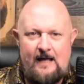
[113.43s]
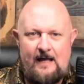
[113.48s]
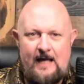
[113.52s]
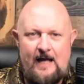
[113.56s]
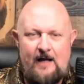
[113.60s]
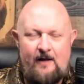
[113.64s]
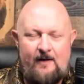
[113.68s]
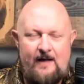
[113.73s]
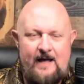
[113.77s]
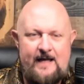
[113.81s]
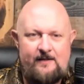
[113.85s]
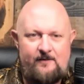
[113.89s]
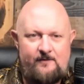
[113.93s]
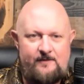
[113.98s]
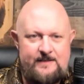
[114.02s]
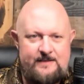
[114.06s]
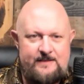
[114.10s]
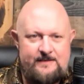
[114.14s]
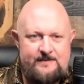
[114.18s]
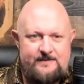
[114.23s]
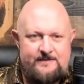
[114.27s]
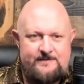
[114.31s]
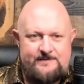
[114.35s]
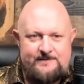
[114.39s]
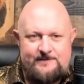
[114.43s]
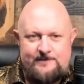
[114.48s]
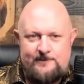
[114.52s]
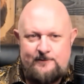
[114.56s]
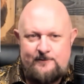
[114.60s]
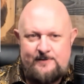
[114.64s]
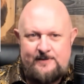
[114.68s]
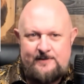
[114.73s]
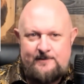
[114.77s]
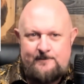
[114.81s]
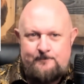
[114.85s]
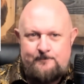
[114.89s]
I'll add a link to
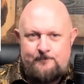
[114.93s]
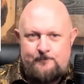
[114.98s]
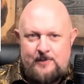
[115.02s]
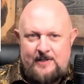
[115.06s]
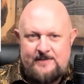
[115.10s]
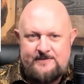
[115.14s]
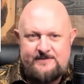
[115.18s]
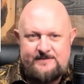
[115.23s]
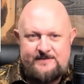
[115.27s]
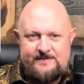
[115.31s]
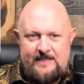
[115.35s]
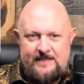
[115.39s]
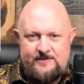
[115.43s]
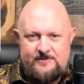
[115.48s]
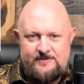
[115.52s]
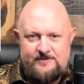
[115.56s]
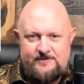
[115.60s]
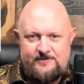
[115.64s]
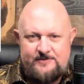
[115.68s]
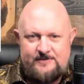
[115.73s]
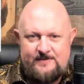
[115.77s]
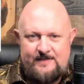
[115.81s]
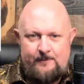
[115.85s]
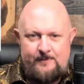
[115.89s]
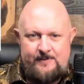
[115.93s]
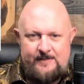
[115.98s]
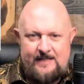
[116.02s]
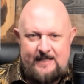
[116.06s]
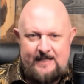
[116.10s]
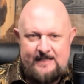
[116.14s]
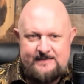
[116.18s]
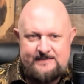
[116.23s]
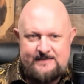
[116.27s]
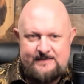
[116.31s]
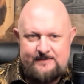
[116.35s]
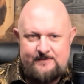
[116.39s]
the presentation so that way you
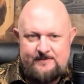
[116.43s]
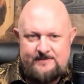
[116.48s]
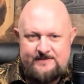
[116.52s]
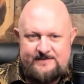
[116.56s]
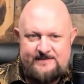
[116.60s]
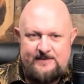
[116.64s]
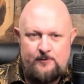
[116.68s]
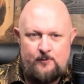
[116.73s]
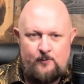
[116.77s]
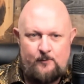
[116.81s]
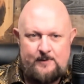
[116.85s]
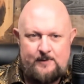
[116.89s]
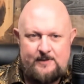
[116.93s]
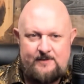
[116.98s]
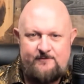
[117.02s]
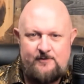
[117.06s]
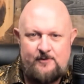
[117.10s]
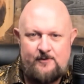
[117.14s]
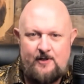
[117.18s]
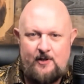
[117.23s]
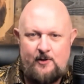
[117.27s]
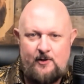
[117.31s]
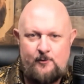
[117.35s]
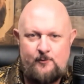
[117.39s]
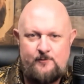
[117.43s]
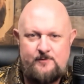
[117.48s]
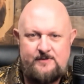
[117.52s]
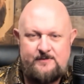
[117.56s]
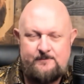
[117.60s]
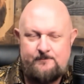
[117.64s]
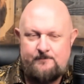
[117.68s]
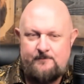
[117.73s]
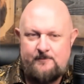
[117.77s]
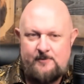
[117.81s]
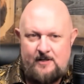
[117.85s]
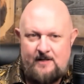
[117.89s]
guys can steal one of your own.
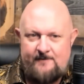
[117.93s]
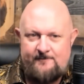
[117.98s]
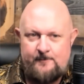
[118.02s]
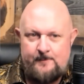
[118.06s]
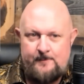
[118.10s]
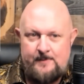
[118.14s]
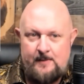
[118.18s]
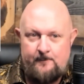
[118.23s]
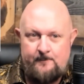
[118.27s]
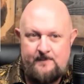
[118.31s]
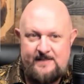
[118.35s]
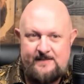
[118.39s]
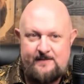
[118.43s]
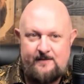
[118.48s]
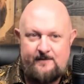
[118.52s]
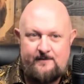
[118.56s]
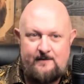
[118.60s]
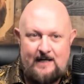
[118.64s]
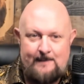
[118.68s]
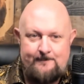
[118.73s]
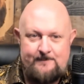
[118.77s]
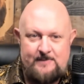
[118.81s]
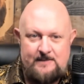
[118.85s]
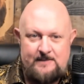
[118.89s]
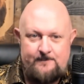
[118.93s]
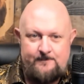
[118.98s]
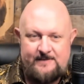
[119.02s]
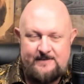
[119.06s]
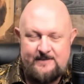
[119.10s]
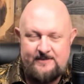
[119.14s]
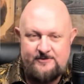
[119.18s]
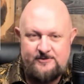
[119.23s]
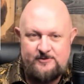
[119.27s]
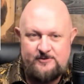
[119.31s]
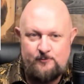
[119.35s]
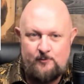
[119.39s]
You're going to have to be able to make a copy
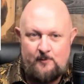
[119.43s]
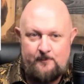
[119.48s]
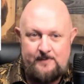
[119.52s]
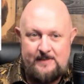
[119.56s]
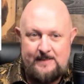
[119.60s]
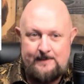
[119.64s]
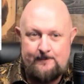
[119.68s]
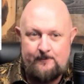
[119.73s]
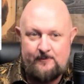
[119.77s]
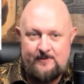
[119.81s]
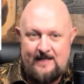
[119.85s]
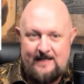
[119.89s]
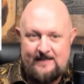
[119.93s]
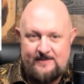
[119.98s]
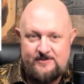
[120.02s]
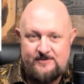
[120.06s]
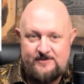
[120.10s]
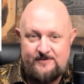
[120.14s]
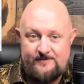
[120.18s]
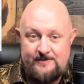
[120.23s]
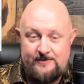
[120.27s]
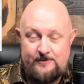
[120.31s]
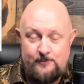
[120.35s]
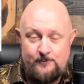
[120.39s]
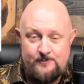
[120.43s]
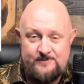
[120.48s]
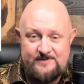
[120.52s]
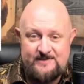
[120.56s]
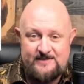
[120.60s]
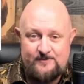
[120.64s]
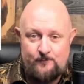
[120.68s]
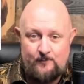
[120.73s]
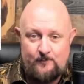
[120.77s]
because you won't be able to actually use this